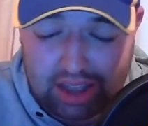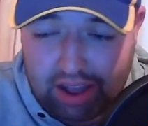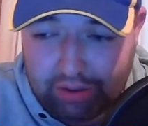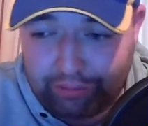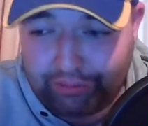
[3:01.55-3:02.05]

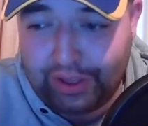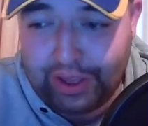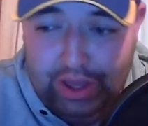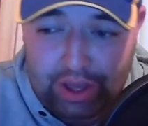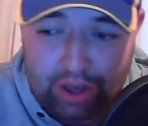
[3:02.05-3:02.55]
of
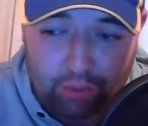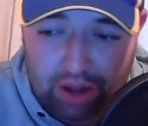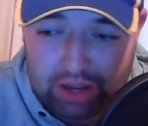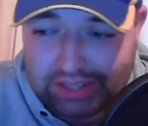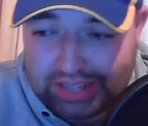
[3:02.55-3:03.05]

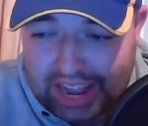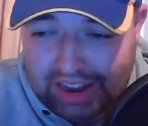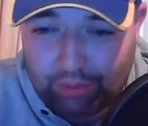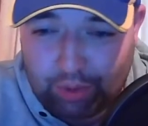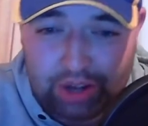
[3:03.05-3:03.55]

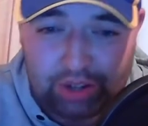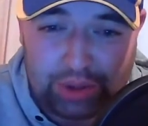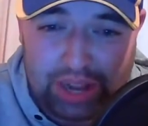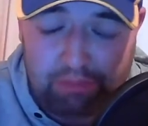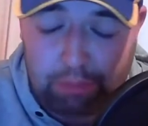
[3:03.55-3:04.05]
110, 112,